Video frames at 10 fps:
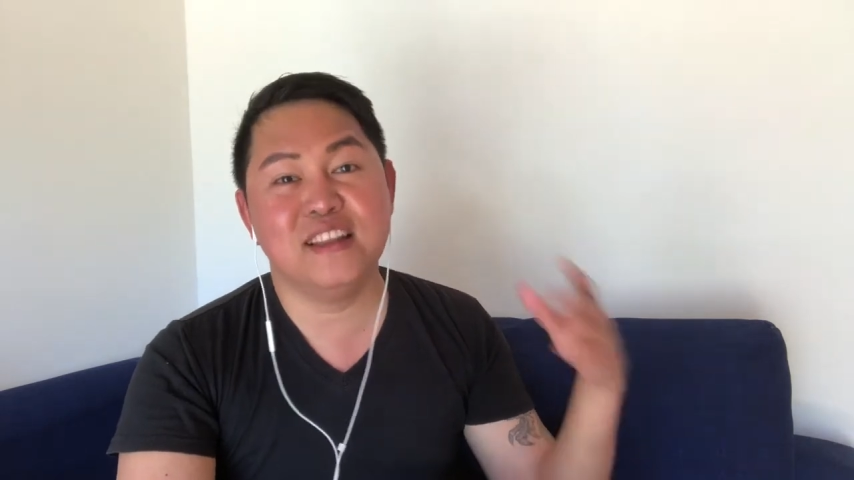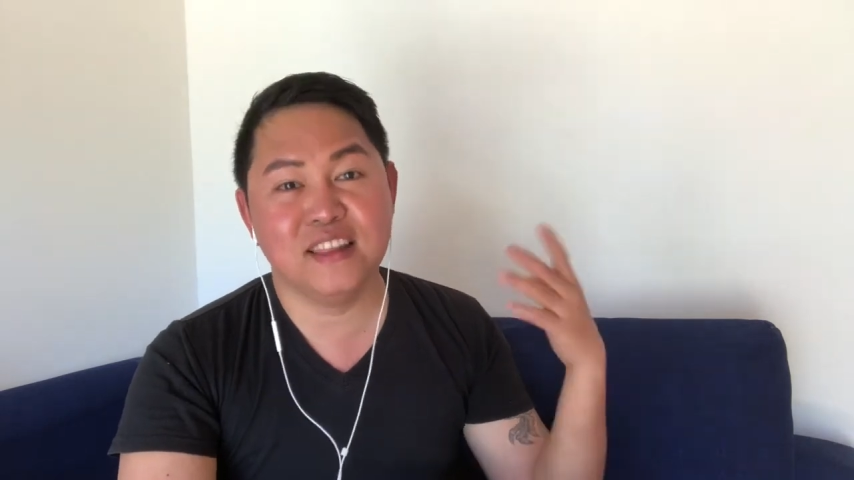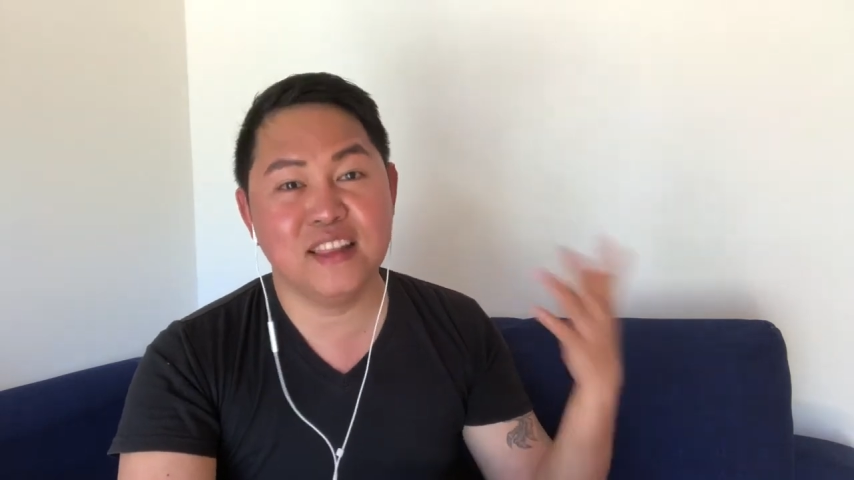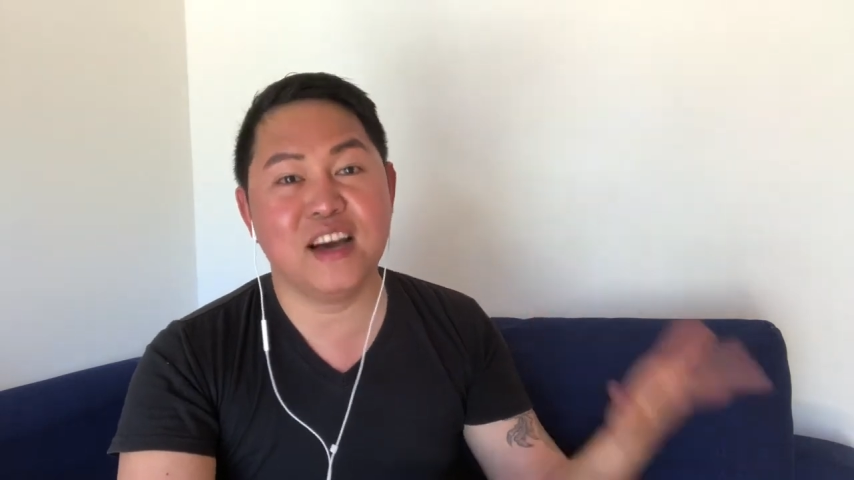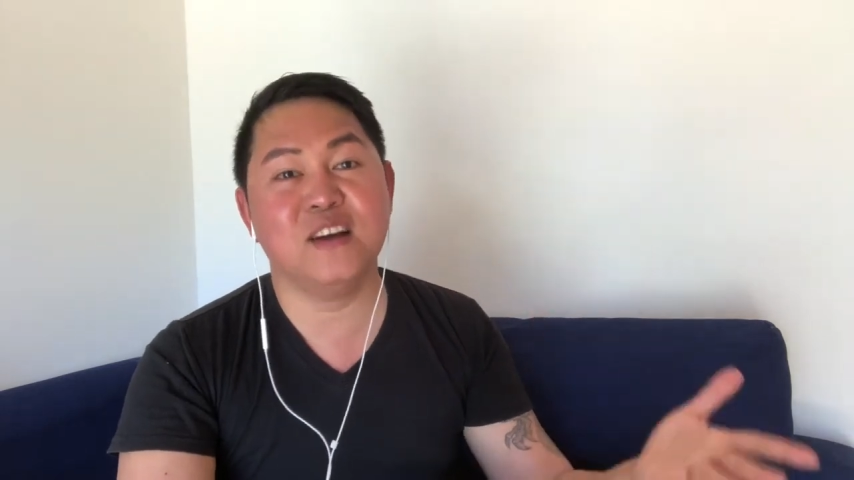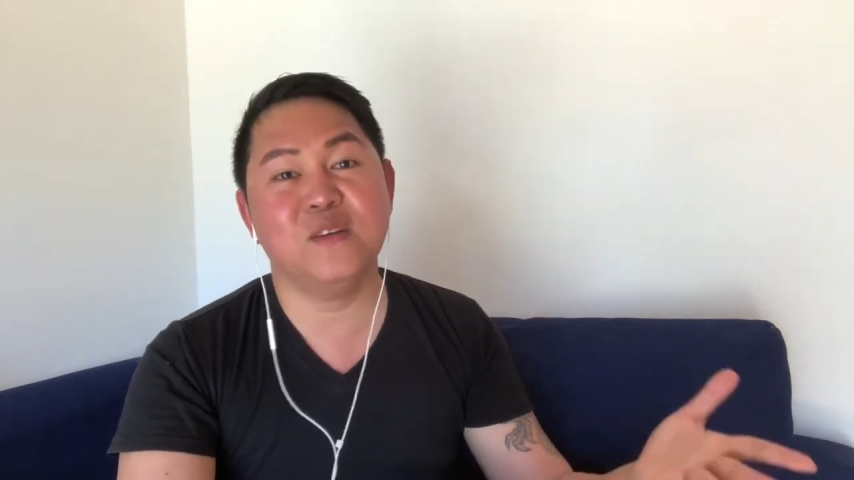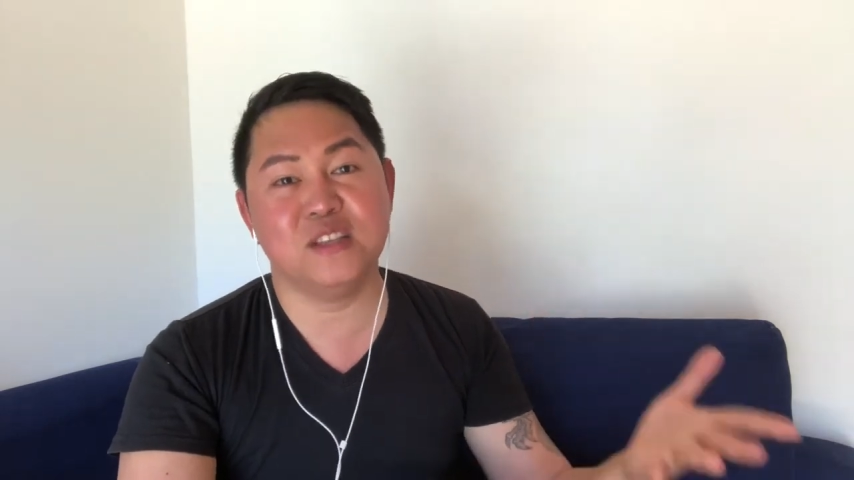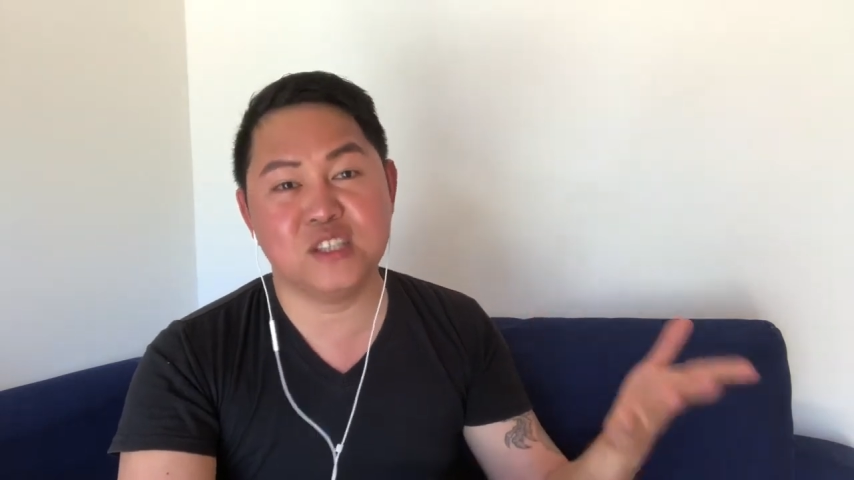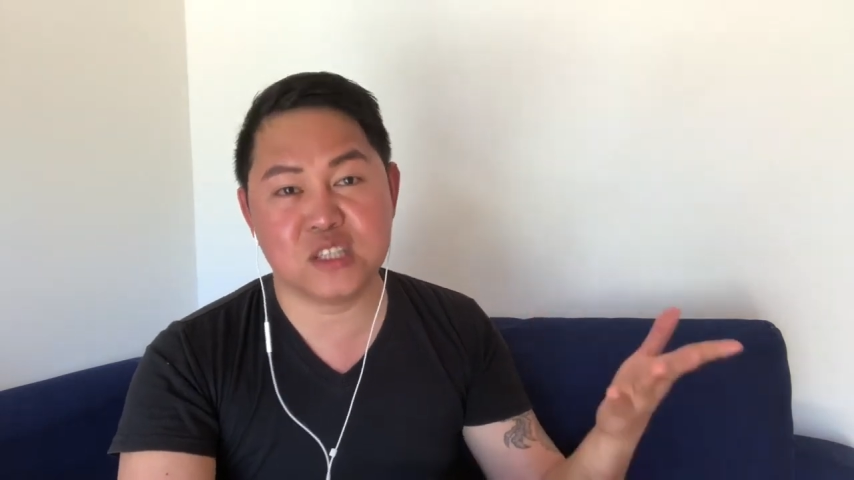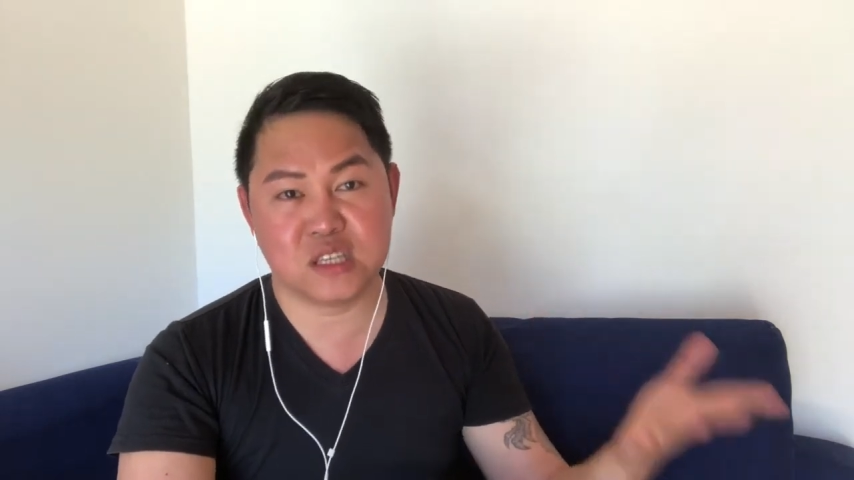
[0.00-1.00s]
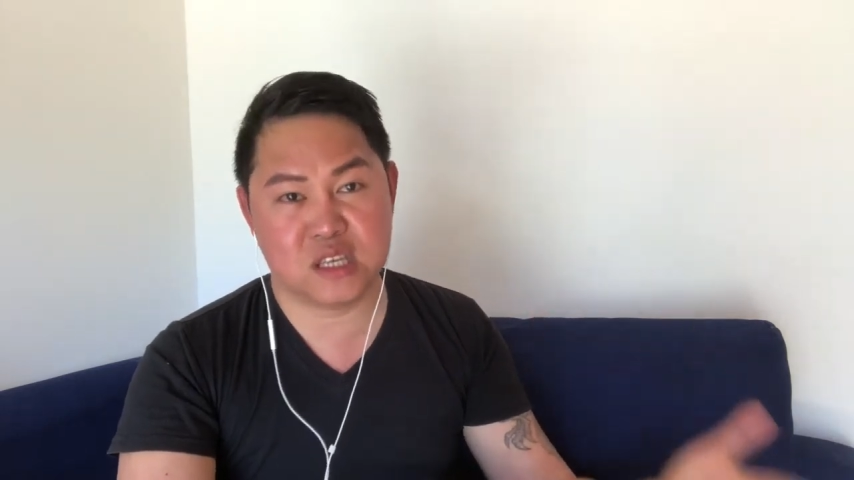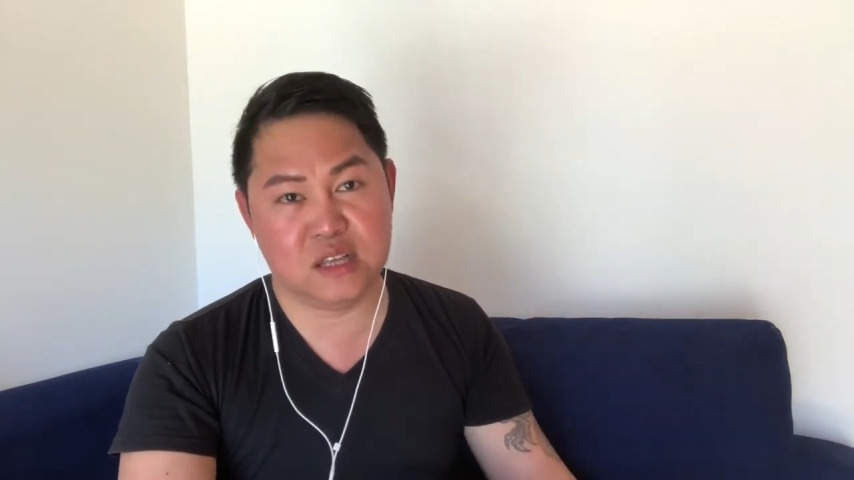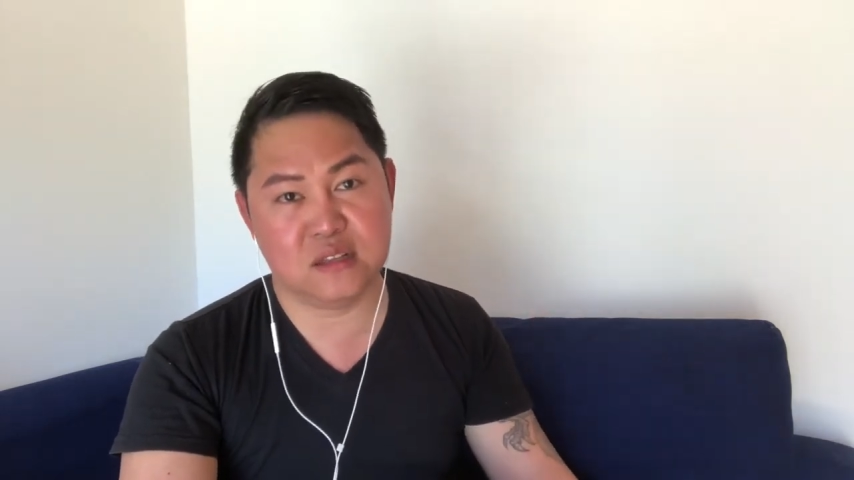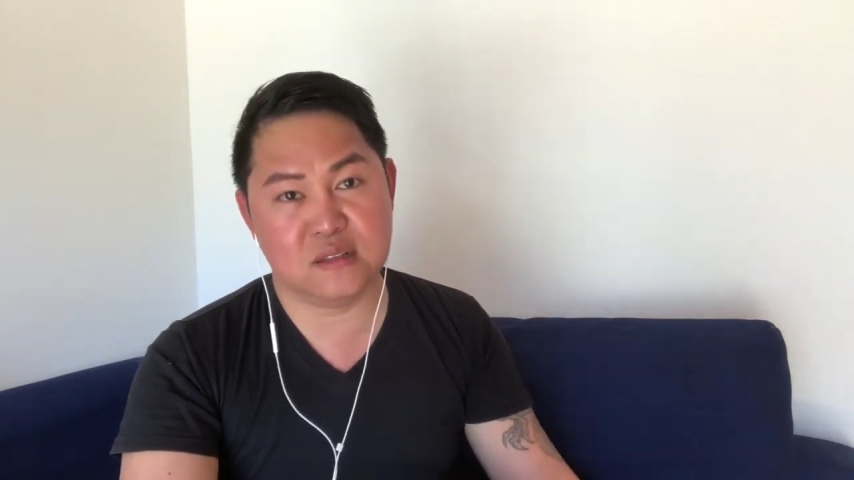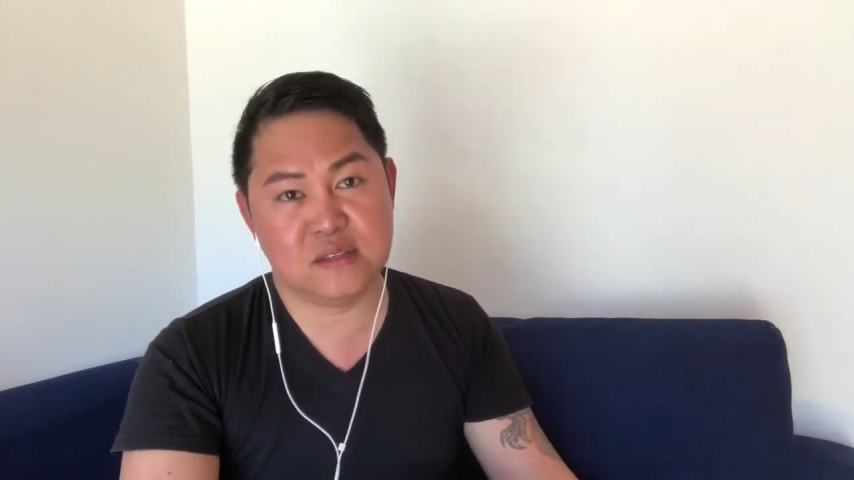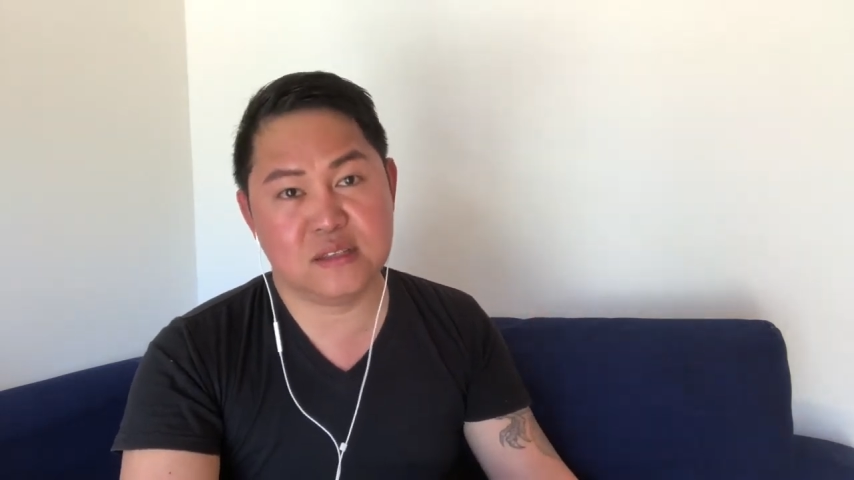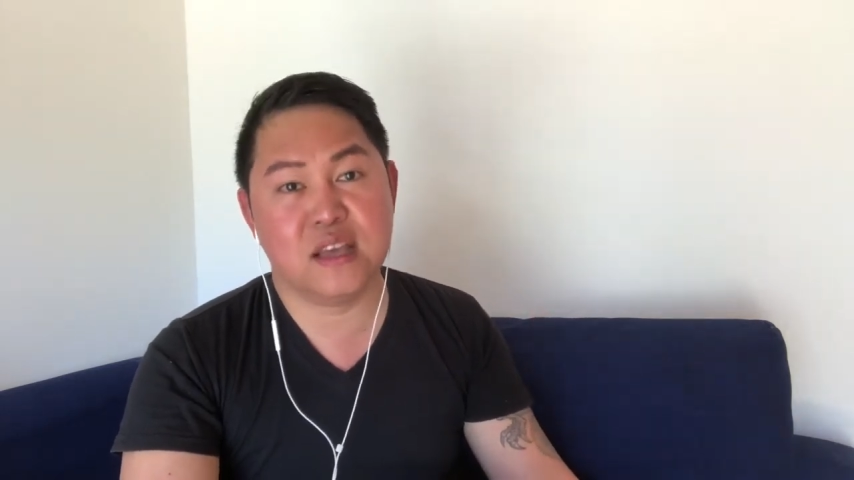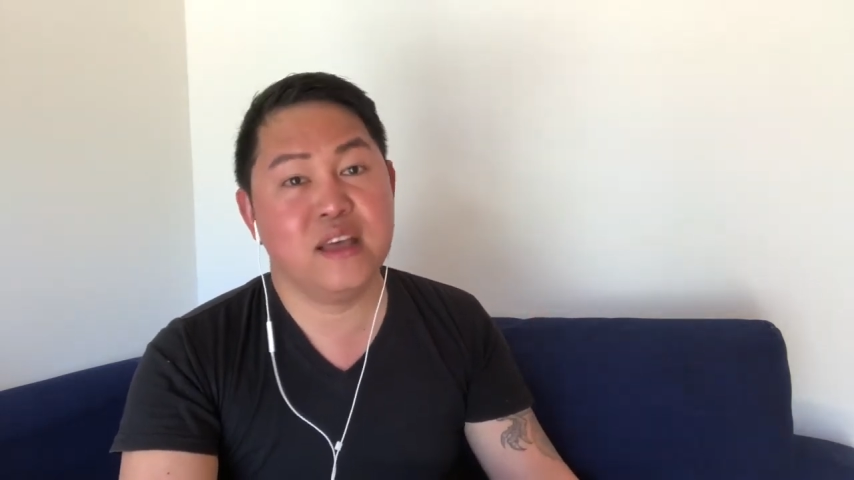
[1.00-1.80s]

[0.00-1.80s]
language skills,